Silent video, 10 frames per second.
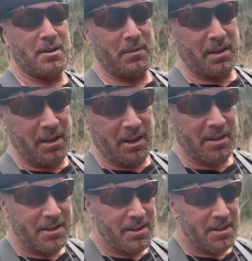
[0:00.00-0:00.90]
I'm like, yeah,
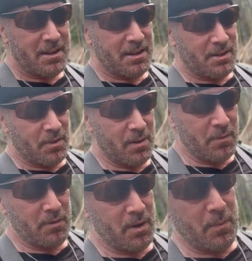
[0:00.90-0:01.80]
that's why I
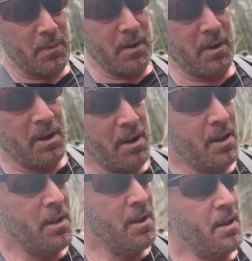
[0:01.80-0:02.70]
moved up here.
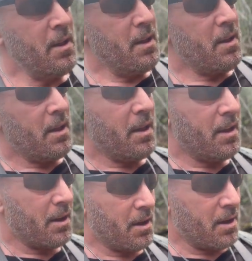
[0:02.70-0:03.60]

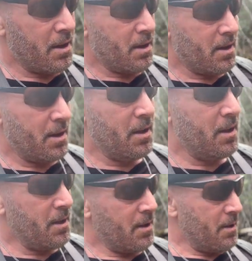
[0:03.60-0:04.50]
And, uh,
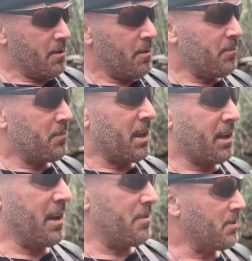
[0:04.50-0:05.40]
and I
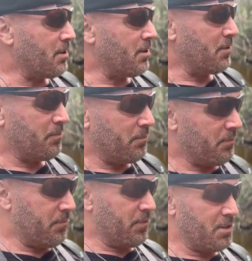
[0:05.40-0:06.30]
gave them a little
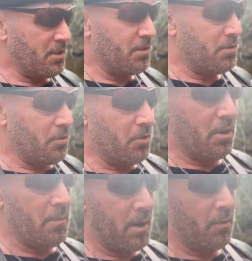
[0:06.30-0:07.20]
fishing
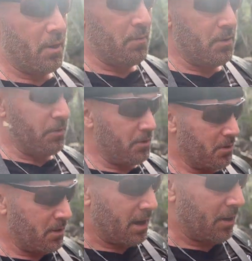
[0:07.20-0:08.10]
tutorial about what I'm doing
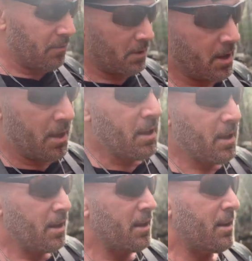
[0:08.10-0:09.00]
and how I'm
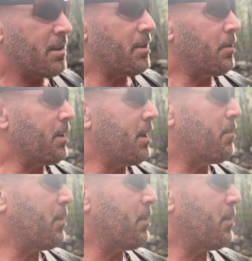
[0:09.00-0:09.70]
doing it.